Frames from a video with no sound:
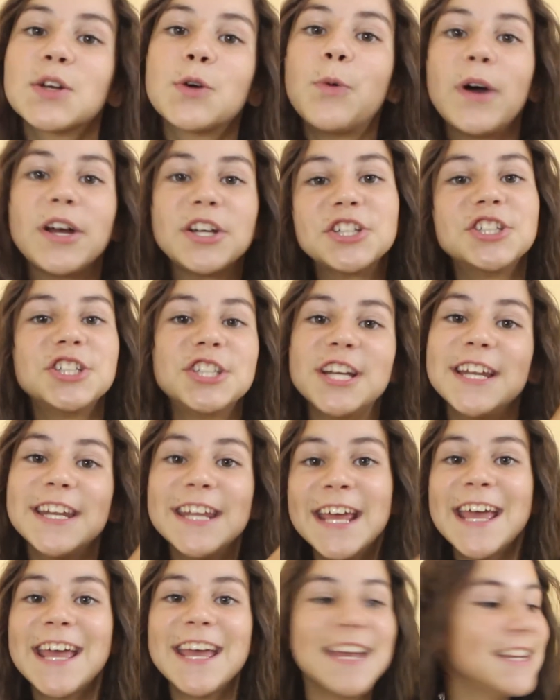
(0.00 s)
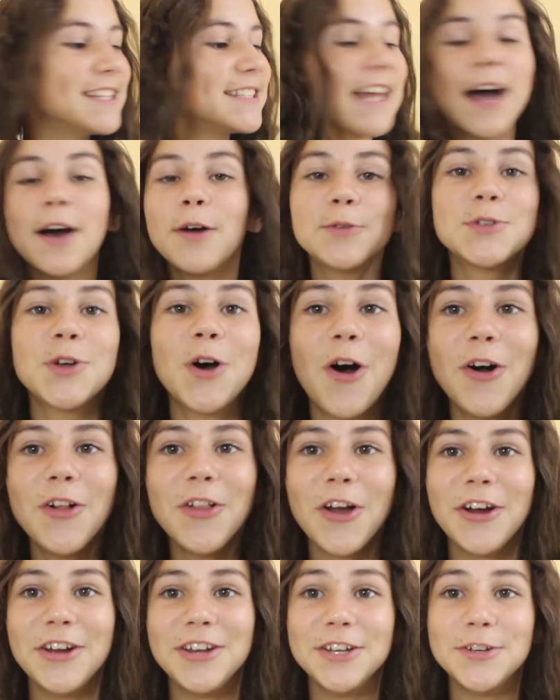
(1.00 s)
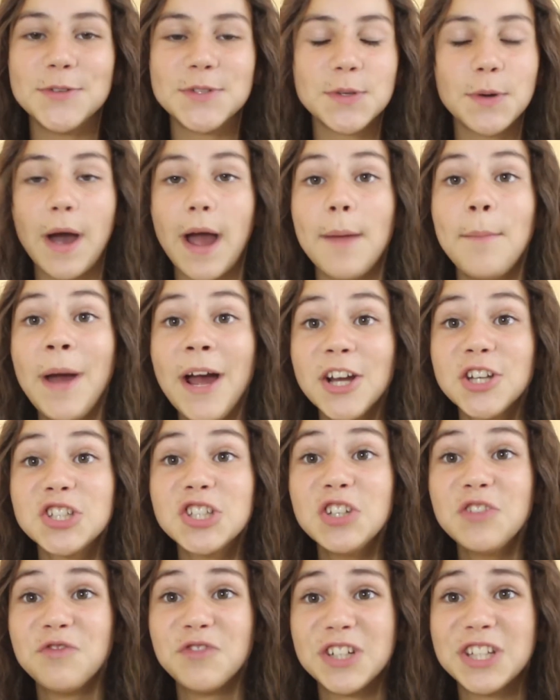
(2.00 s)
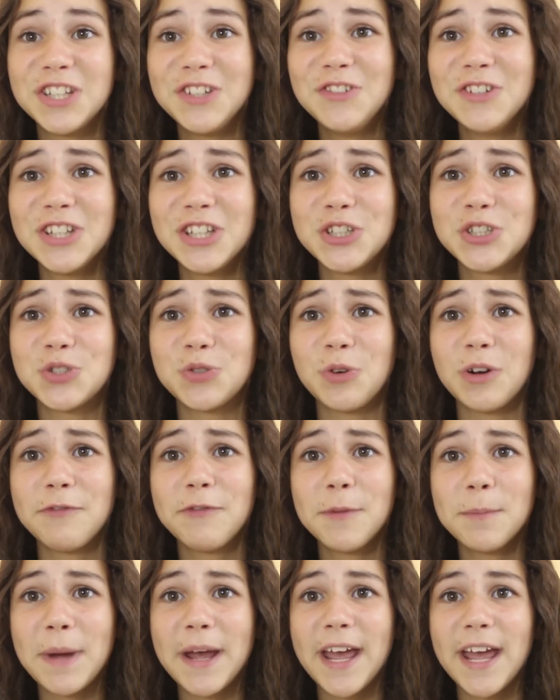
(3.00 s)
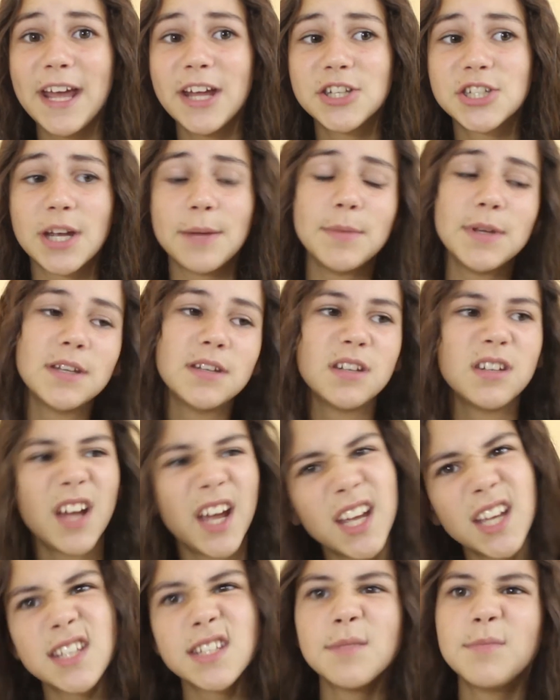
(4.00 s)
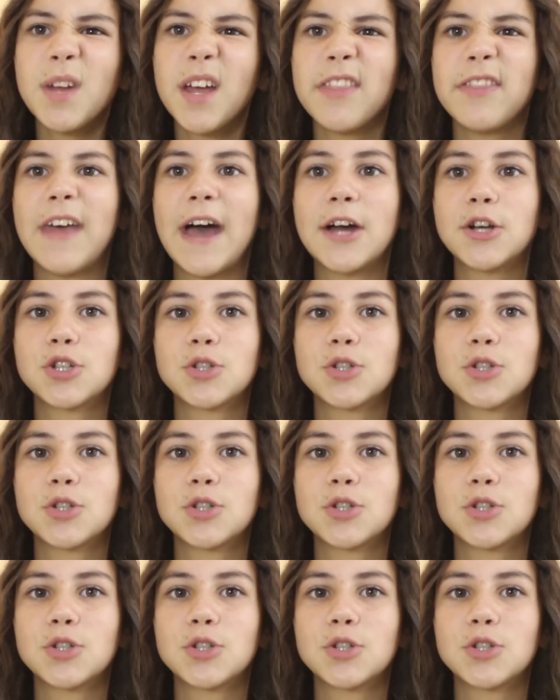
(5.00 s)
question is how tall are you? So I'm actually really really short for my age. I mean I guess I'm not that